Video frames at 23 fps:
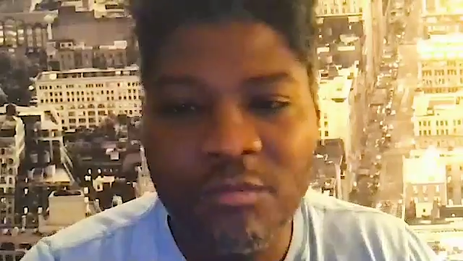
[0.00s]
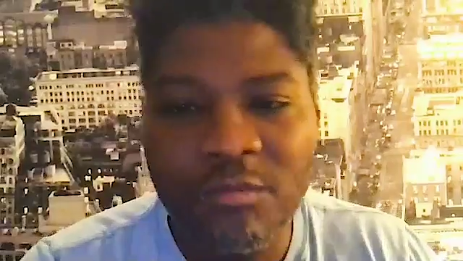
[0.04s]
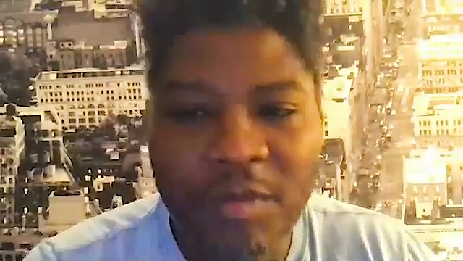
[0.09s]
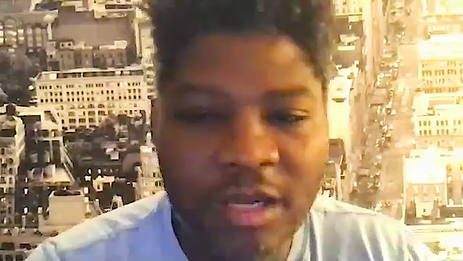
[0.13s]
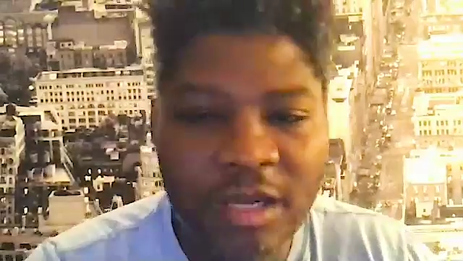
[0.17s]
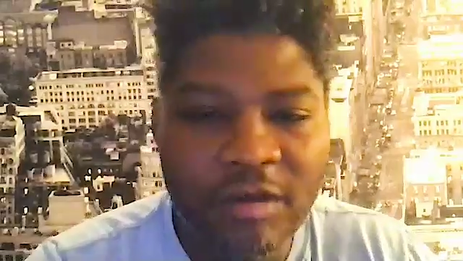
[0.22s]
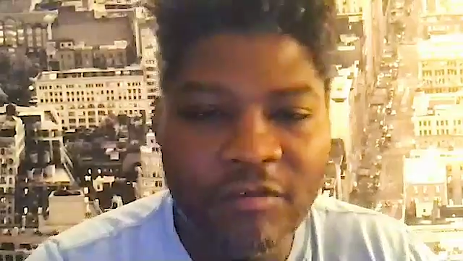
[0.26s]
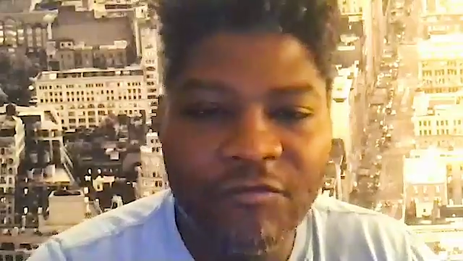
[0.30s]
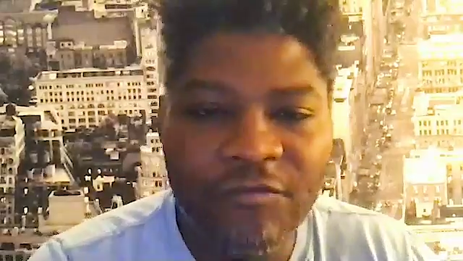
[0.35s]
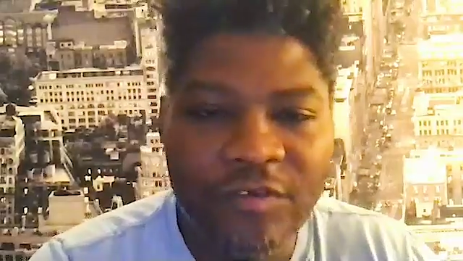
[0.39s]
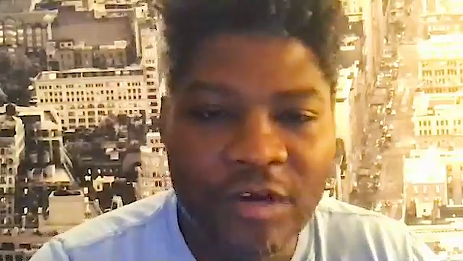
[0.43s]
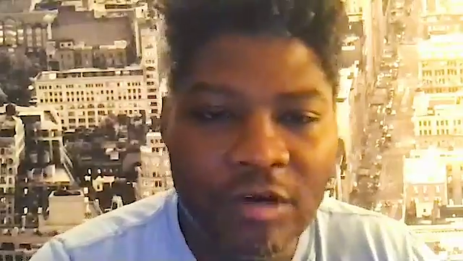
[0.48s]
man,
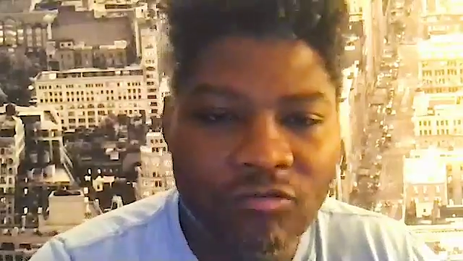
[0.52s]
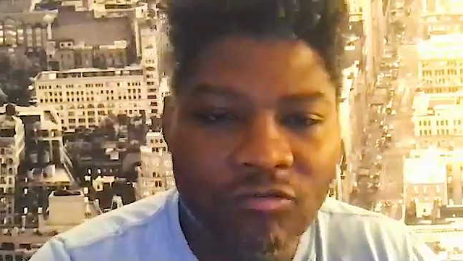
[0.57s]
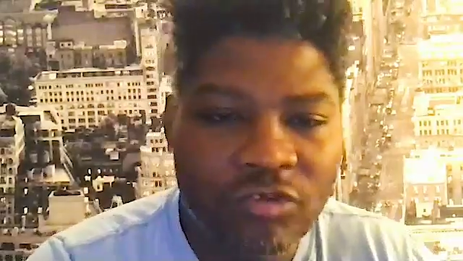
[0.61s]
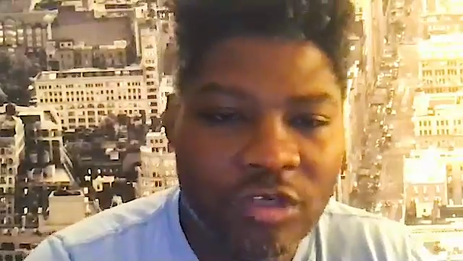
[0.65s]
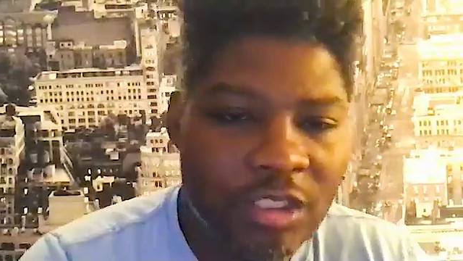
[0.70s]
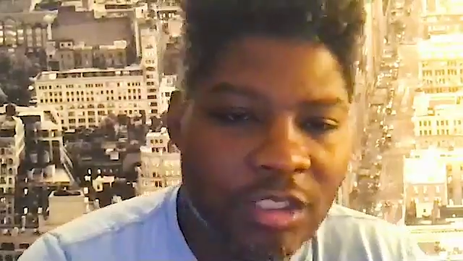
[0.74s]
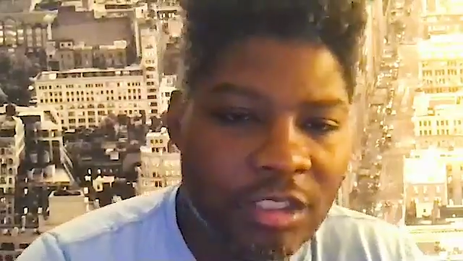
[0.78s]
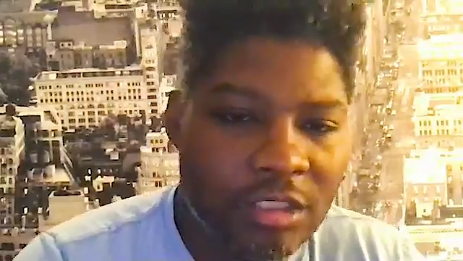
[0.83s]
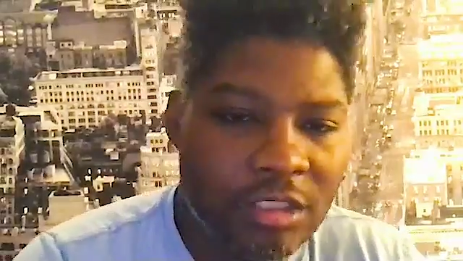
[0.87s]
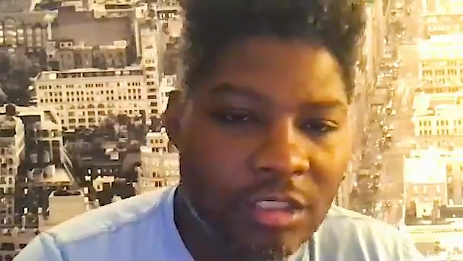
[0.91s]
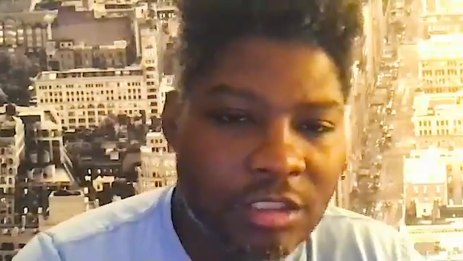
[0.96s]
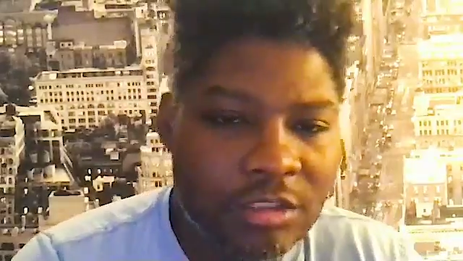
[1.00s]
it felt really
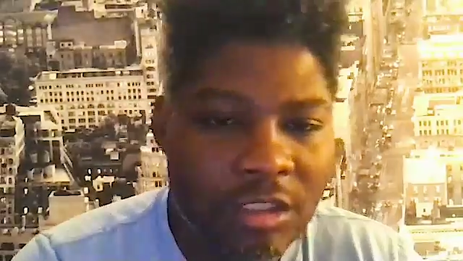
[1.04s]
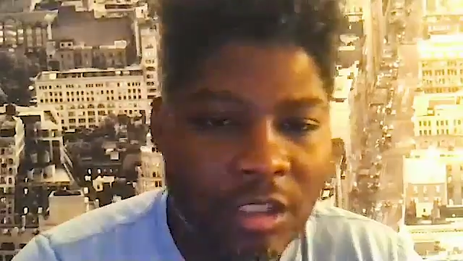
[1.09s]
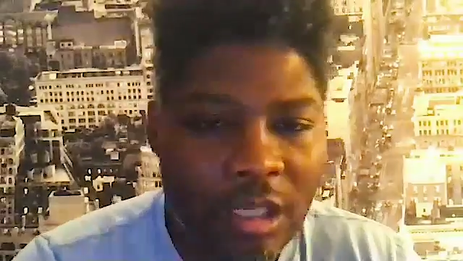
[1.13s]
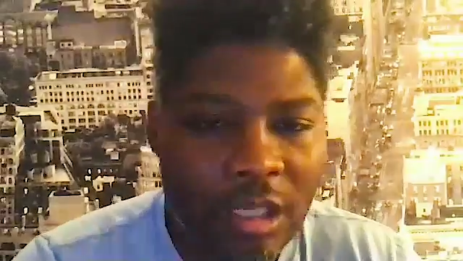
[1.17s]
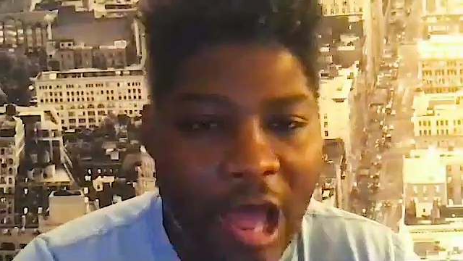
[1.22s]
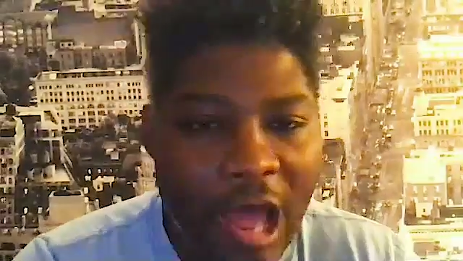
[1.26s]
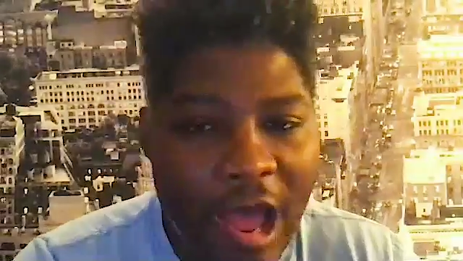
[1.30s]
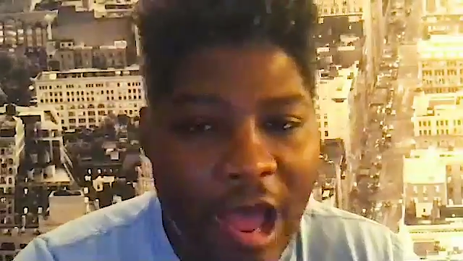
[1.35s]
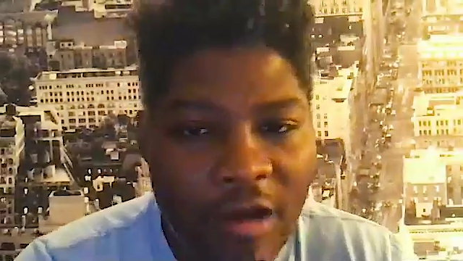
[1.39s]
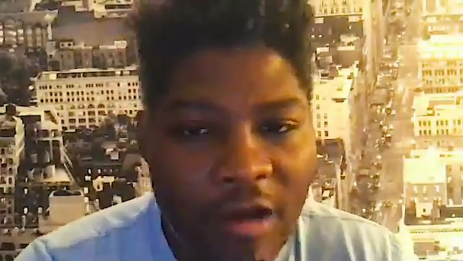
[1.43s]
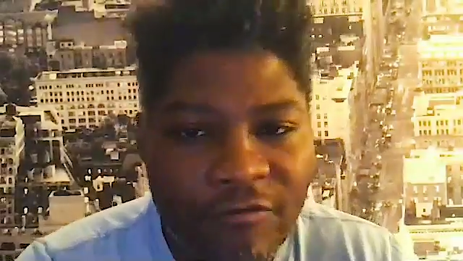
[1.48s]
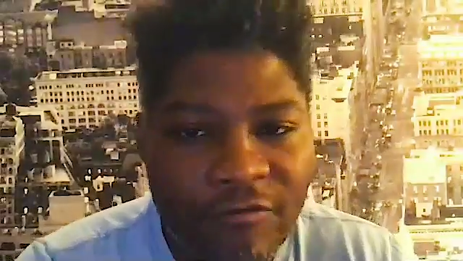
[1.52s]
good to
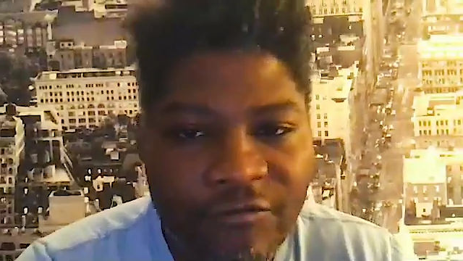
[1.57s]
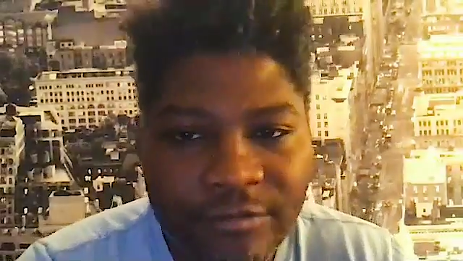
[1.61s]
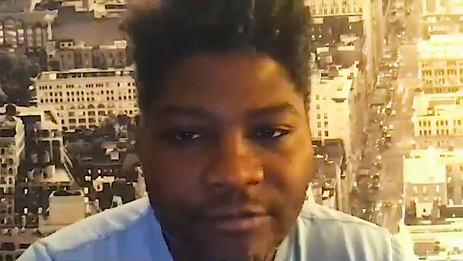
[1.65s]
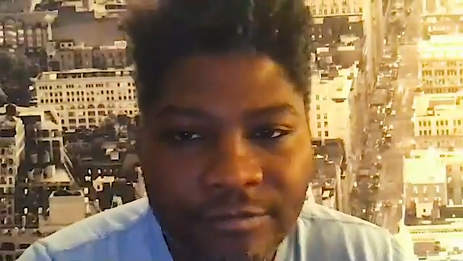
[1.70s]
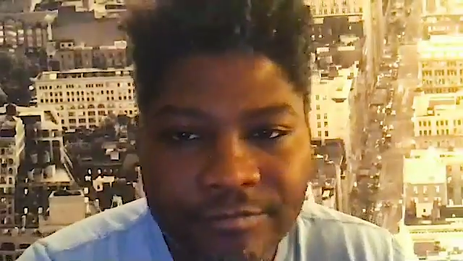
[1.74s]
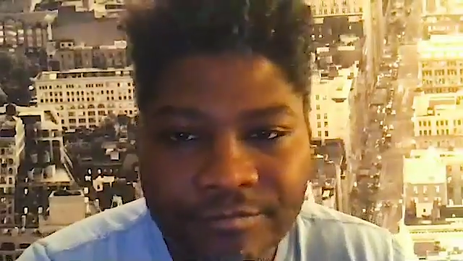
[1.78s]
laugh.